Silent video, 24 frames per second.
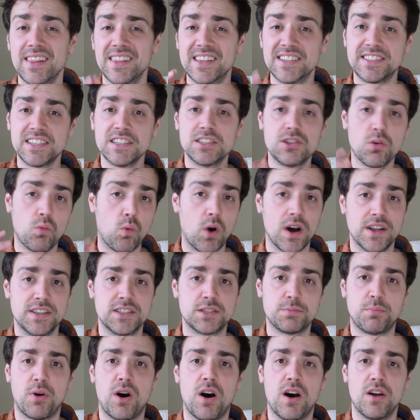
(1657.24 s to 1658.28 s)
this is the one
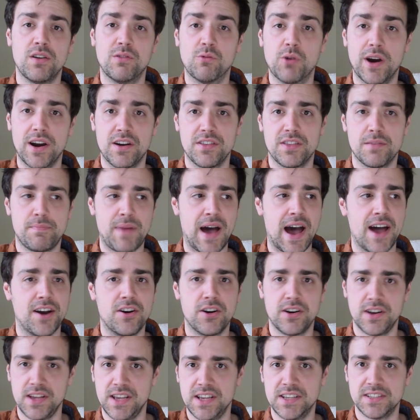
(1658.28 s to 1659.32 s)
spot where the
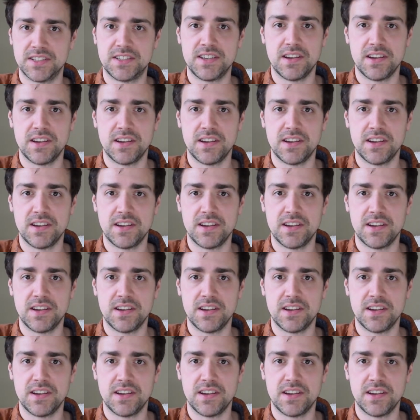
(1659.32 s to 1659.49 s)
pattern is